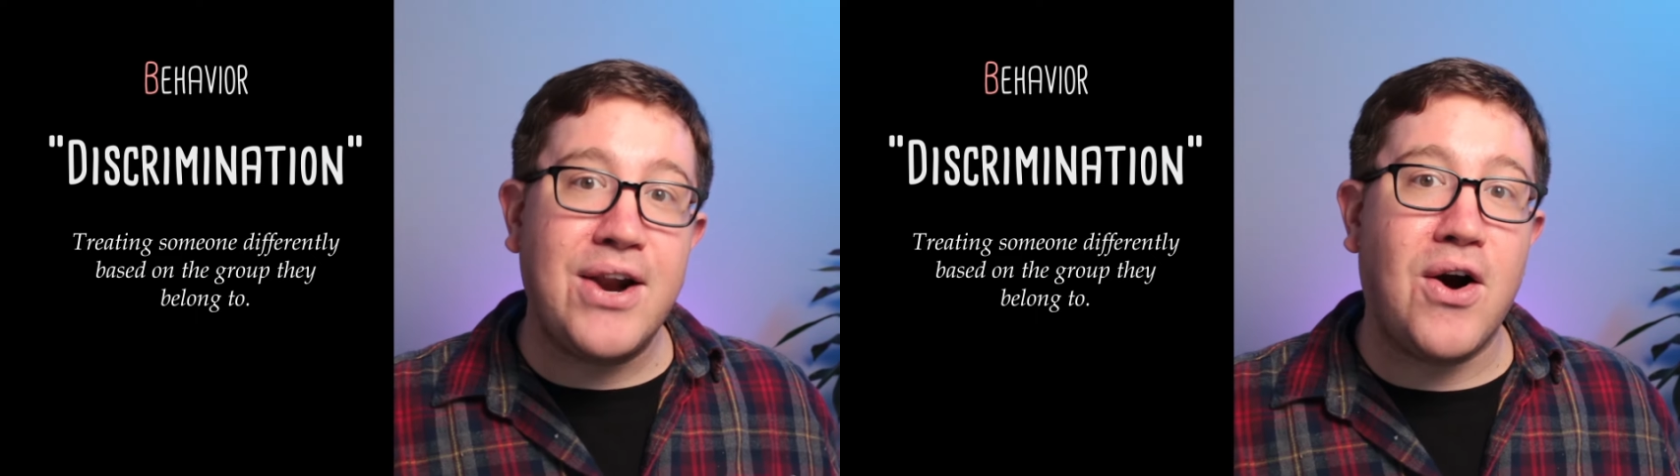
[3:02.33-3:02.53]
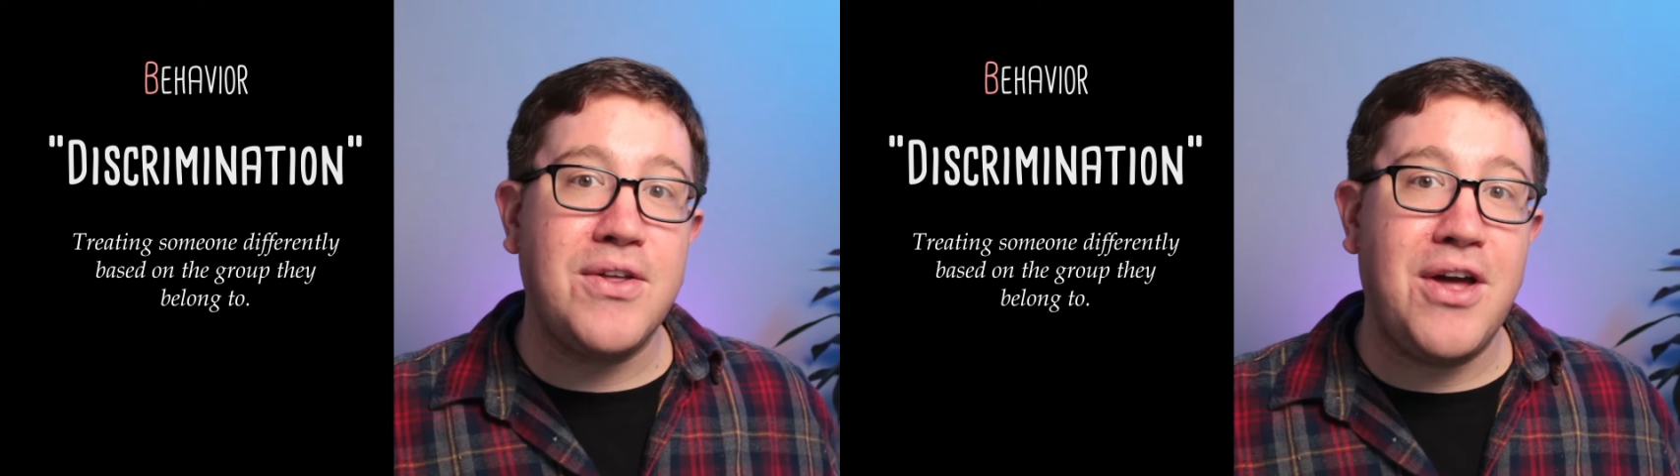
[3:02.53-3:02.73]

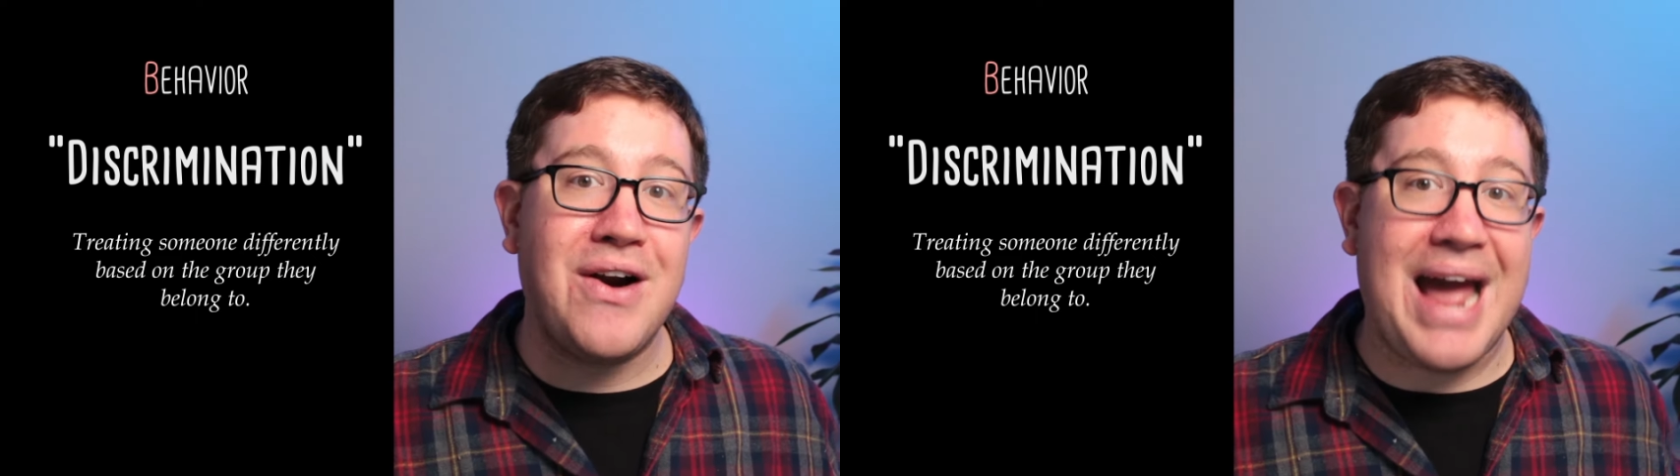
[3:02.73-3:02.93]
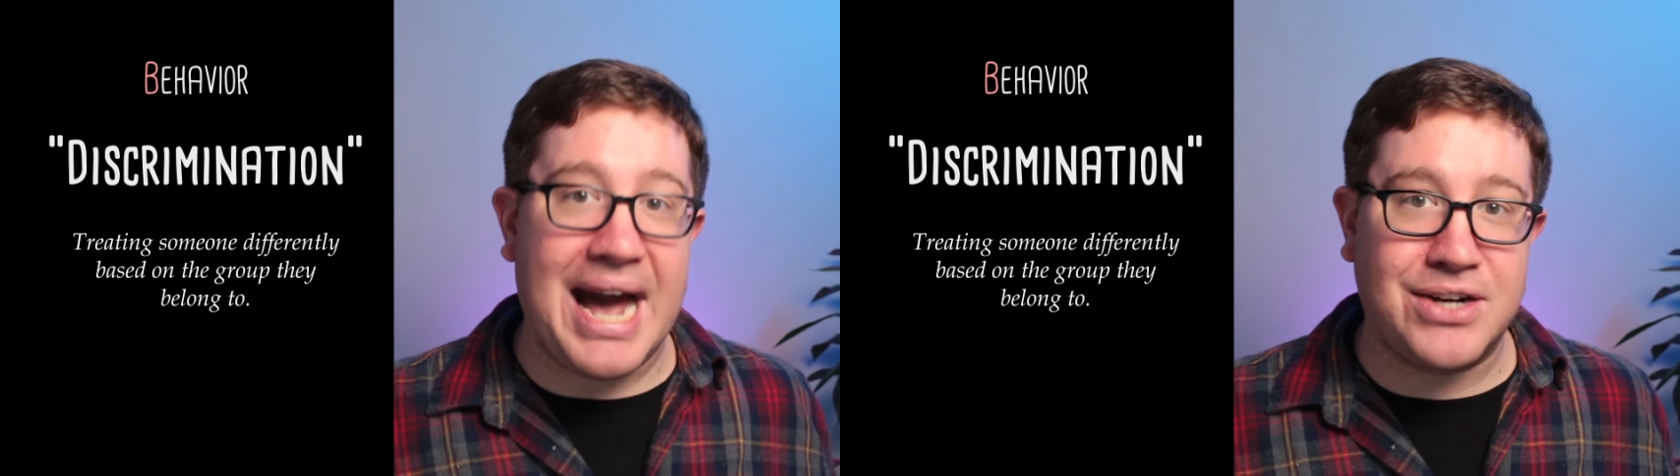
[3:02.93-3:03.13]
are
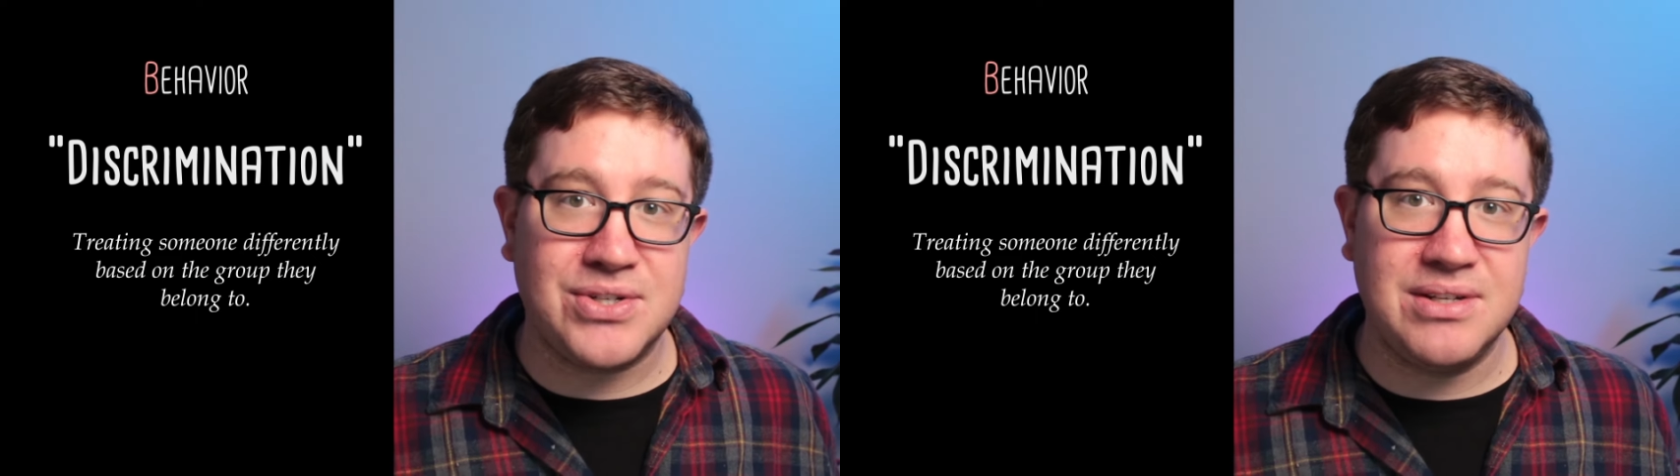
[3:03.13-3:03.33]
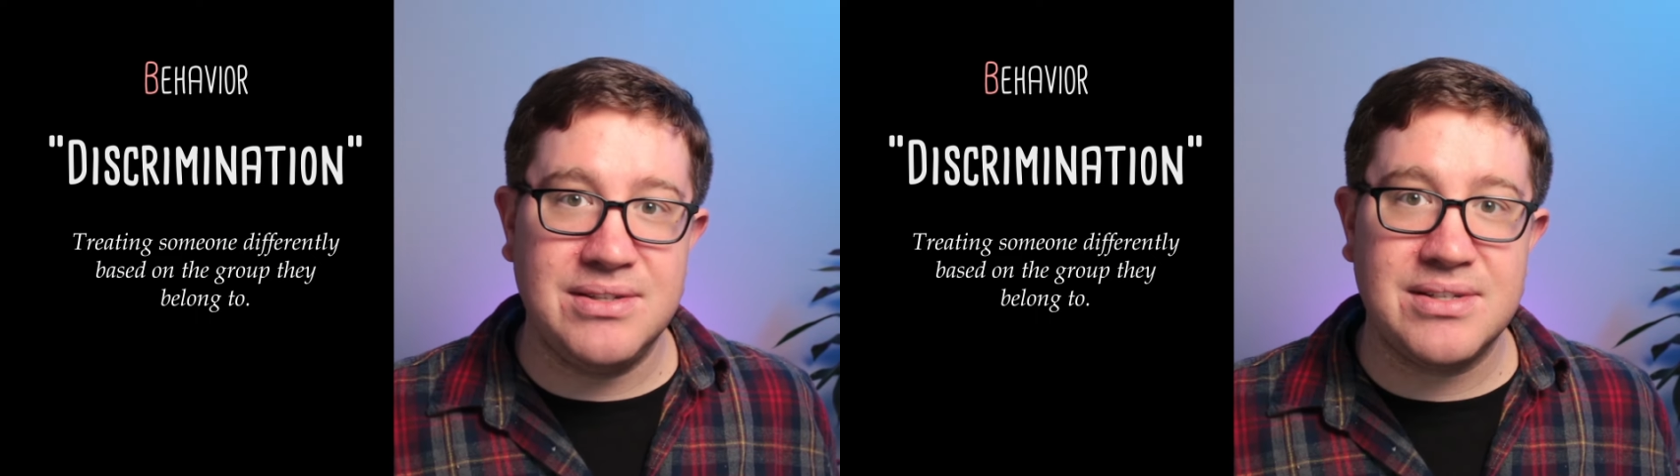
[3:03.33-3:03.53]
their
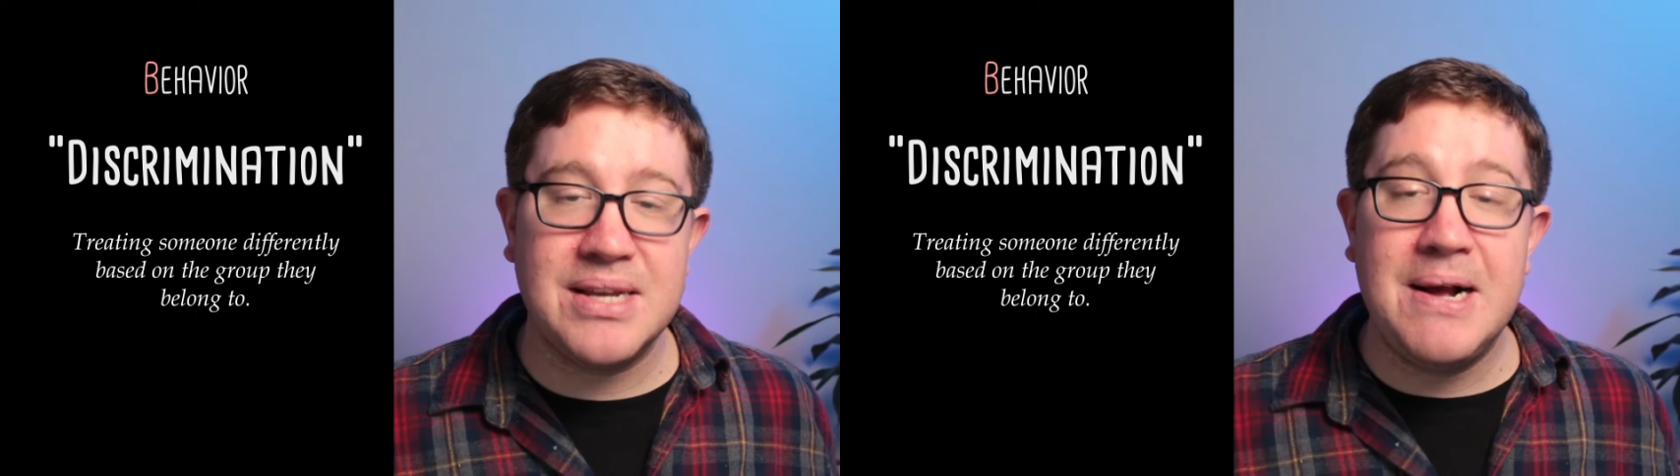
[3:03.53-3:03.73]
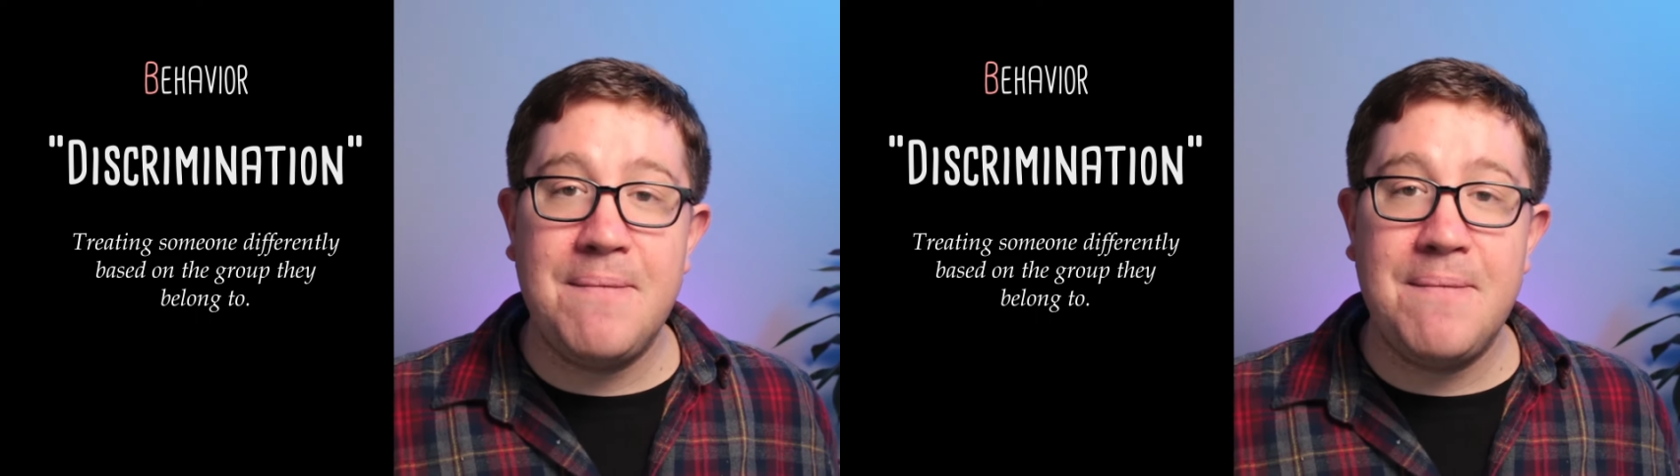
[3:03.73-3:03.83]
actions.